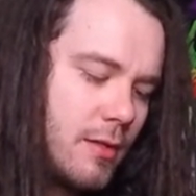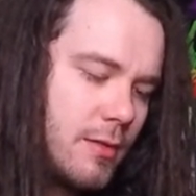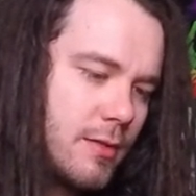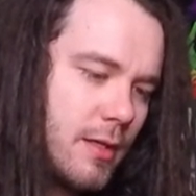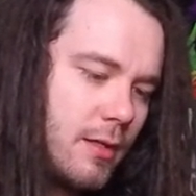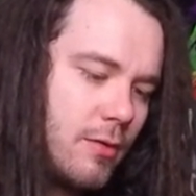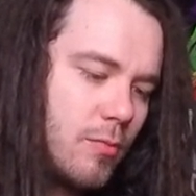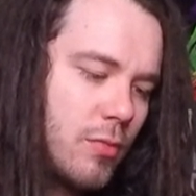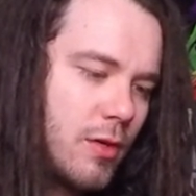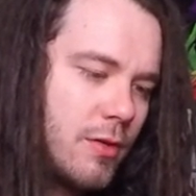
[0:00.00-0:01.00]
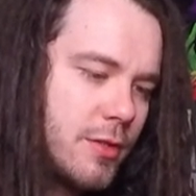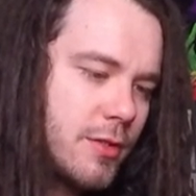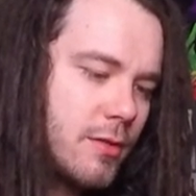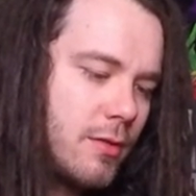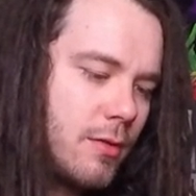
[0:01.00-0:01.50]
It's like a little
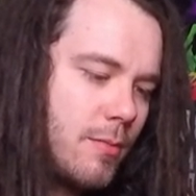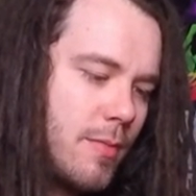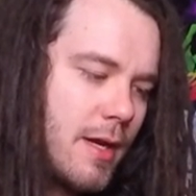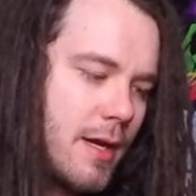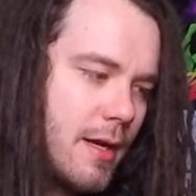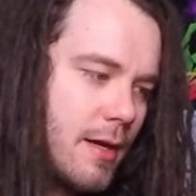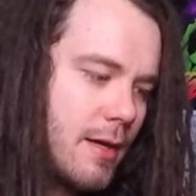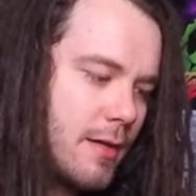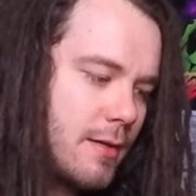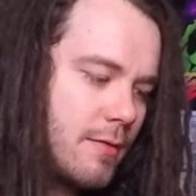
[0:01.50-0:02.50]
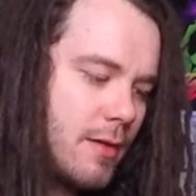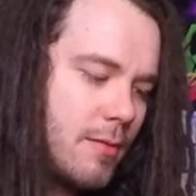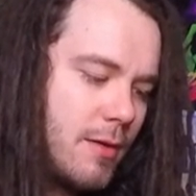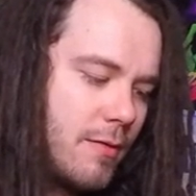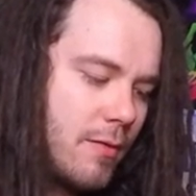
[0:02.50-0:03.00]
brochure, little bag. There are
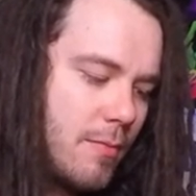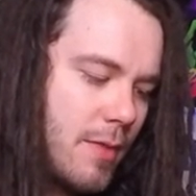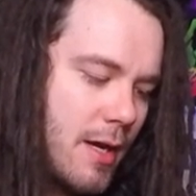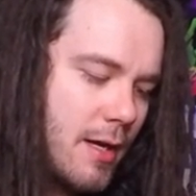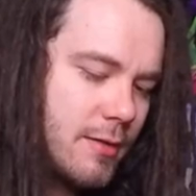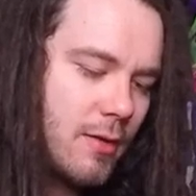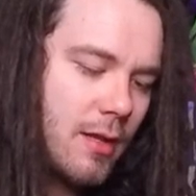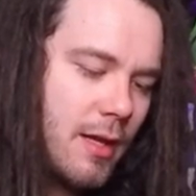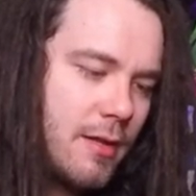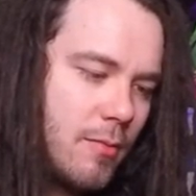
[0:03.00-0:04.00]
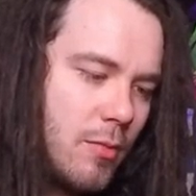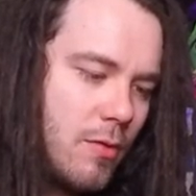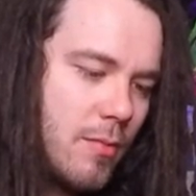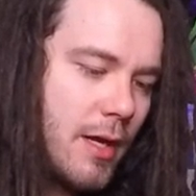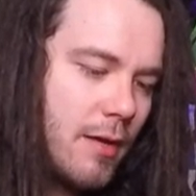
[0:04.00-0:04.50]
different bags. Oh, I like the book
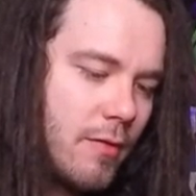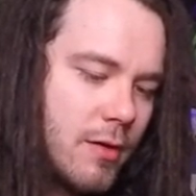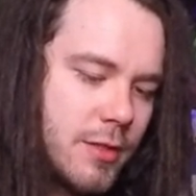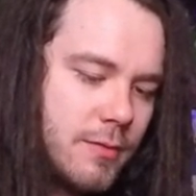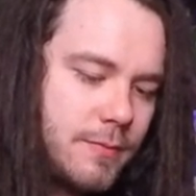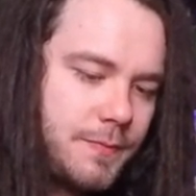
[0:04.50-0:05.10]
bag version.